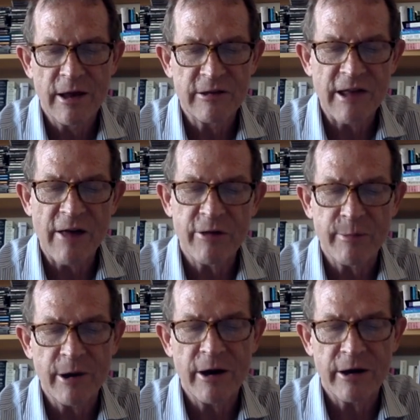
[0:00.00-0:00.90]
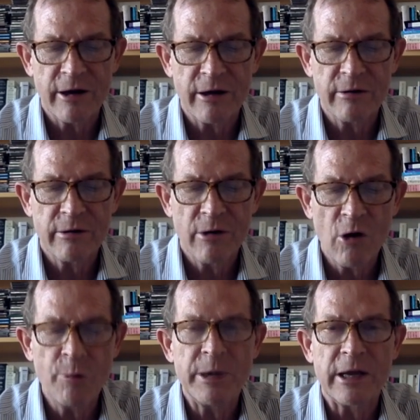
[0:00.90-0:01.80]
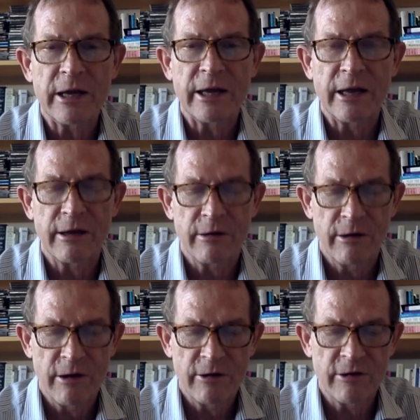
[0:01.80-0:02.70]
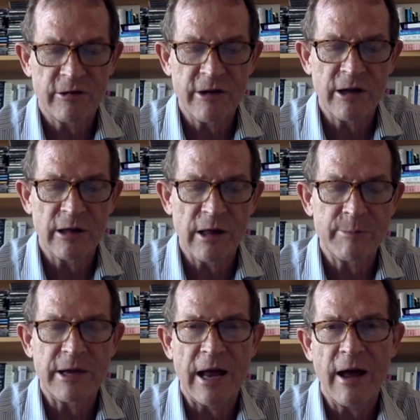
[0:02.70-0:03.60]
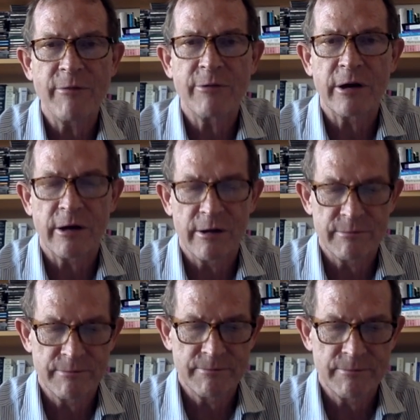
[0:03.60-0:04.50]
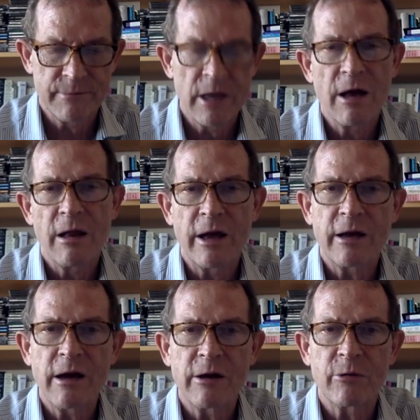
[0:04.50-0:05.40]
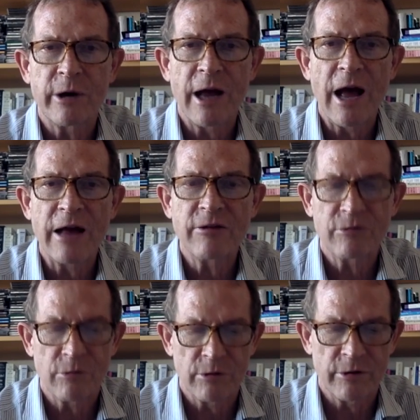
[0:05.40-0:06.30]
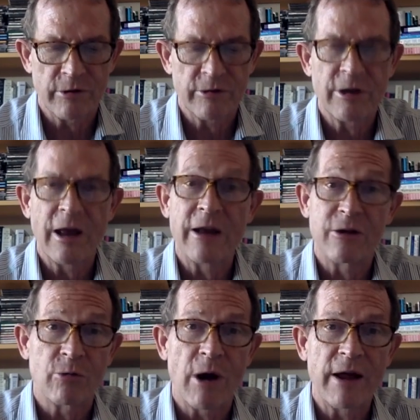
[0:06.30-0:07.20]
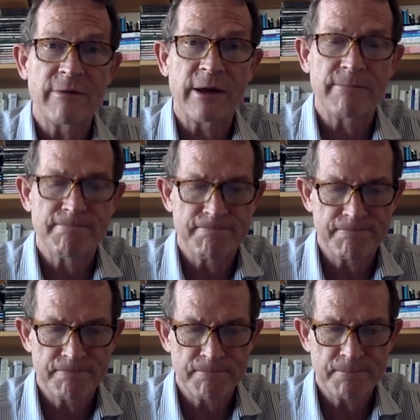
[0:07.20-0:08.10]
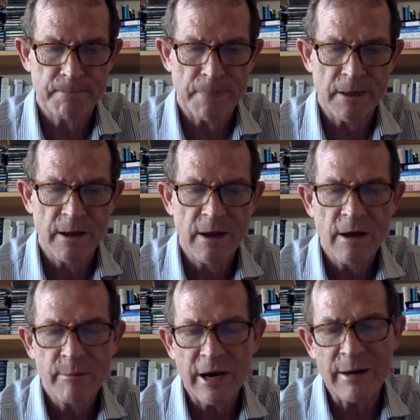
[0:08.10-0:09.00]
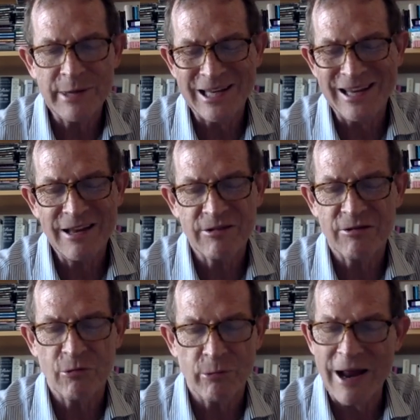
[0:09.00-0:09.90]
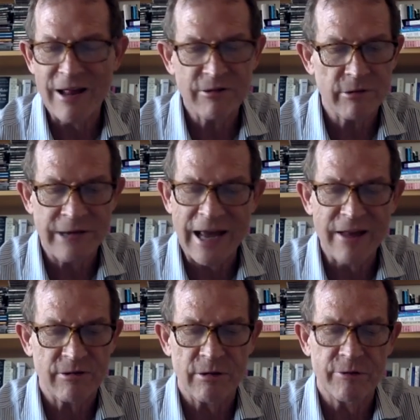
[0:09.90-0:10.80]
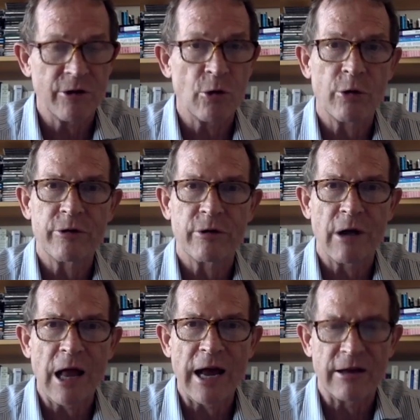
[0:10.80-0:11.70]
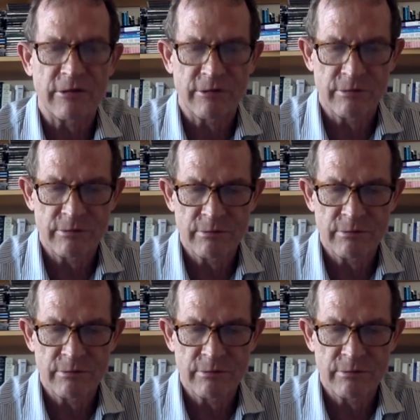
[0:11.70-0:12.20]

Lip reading: South America, hoping again to snuggle up to Africa, like hungry high schoolers at a drive-in. But I'm against the razzle-dazzle of the northern lights.